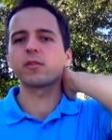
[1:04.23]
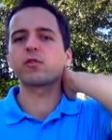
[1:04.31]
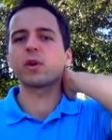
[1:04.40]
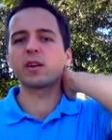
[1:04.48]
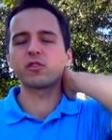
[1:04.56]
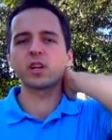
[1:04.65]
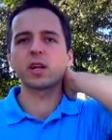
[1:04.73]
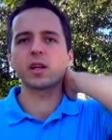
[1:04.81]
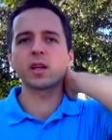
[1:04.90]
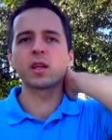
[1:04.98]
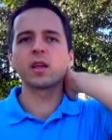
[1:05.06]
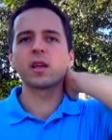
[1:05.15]
stretching
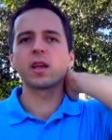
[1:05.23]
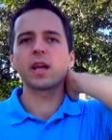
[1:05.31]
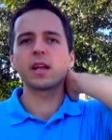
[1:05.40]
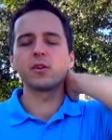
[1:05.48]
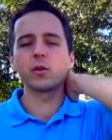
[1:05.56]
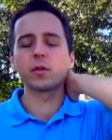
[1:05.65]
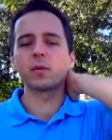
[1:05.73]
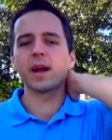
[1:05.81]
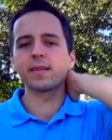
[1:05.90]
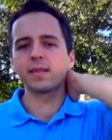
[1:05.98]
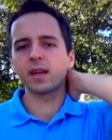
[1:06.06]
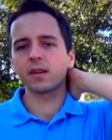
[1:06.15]
and doing the
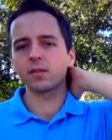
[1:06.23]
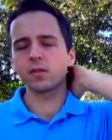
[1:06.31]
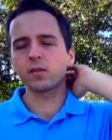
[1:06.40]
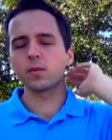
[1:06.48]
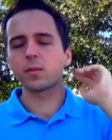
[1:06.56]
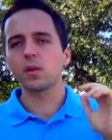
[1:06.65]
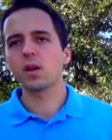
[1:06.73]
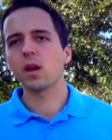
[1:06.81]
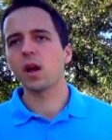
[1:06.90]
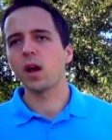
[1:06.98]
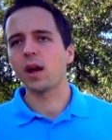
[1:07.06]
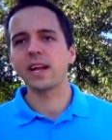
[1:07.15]
right things,
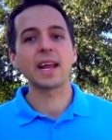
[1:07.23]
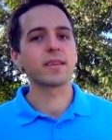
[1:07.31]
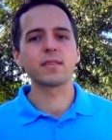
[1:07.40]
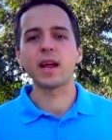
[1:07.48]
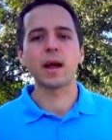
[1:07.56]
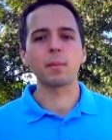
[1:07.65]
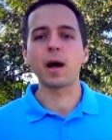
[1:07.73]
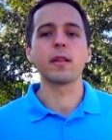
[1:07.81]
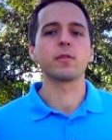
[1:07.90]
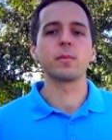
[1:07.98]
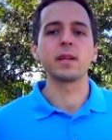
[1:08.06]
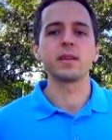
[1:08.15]
uh, it has not
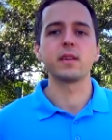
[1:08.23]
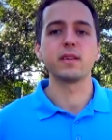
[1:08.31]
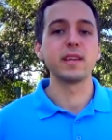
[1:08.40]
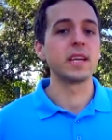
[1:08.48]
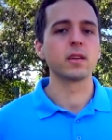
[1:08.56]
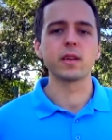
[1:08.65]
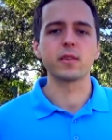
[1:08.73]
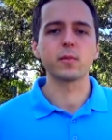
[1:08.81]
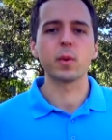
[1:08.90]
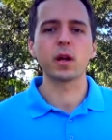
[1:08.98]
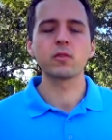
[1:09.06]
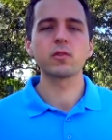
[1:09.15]
bothered me nearly
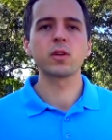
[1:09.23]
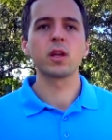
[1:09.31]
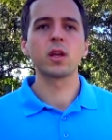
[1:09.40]
as much.